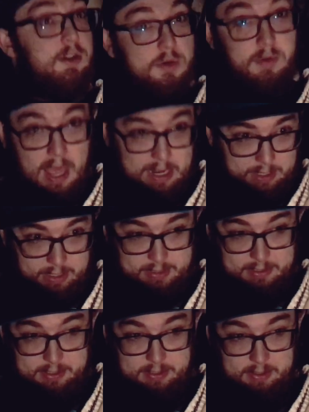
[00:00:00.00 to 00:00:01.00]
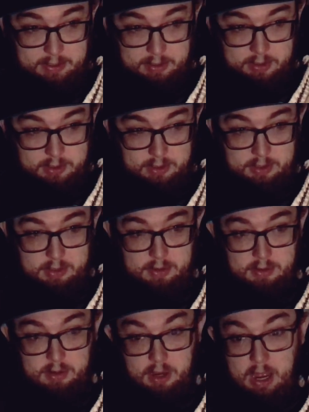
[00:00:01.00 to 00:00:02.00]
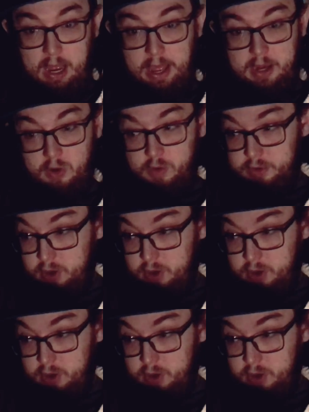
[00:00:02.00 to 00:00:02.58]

you like it? I don't